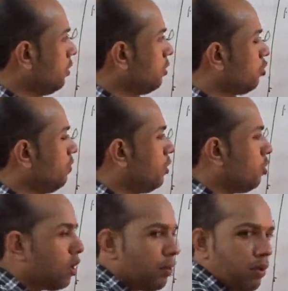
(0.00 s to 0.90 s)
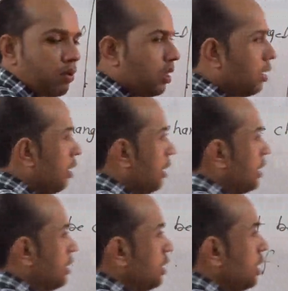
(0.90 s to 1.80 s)
So if we talk about the
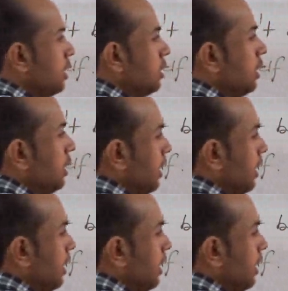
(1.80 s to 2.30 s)
inertia is in